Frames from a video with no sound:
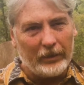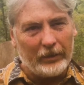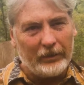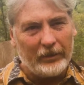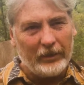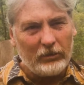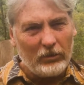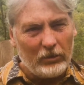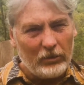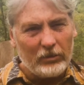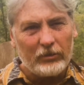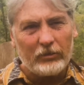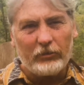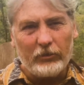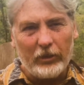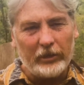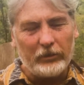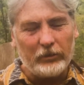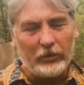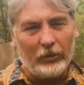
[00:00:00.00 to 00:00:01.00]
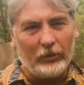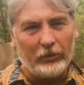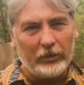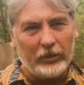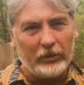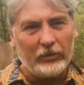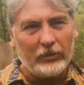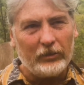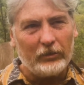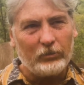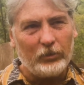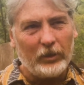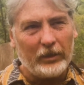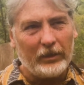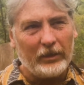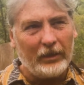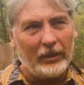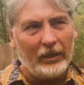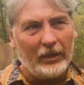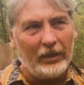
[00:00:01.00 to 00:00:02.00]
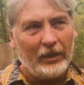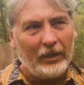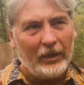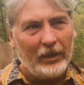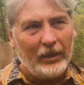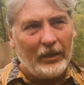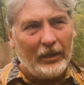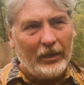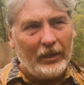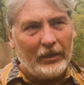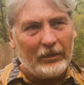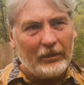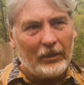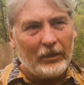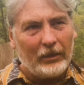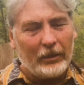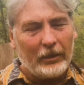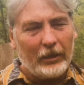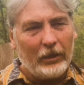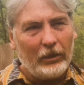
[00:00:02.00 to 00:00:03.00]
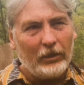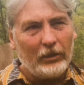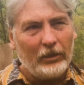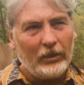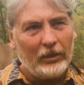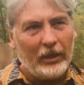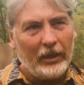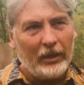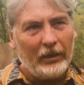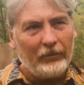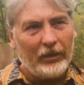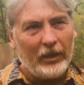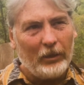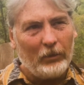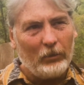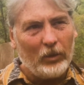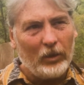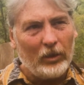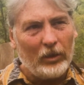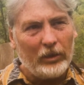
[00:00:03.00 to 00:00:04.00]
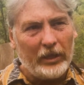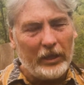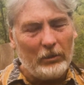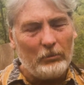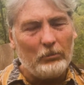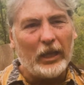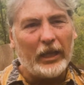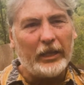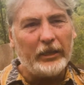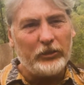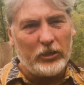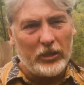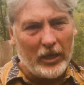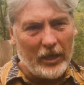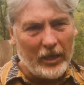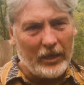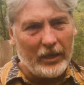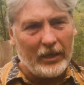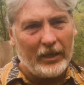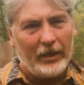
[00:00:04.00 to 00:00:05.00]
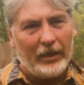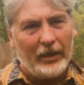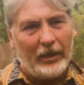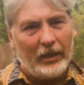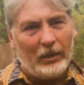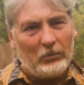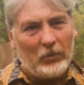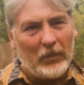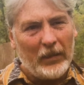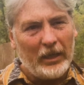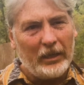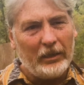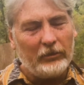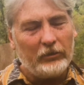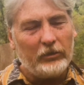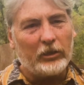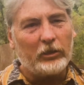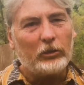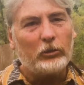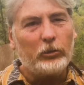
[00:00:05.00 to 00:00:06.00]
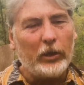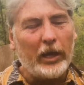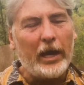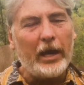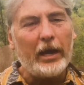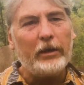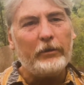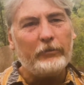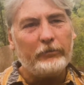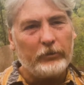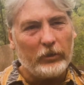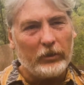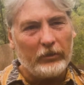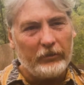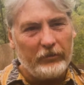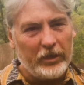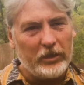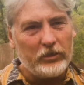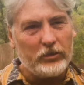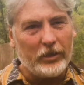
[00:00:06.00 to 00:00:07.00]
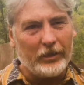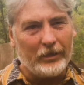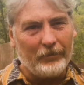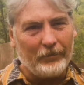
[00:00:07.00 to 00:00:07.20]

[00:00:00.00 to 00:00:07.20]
This is threshold. This is what the Lakota have that word hembletcha, meaning to cry for a vision.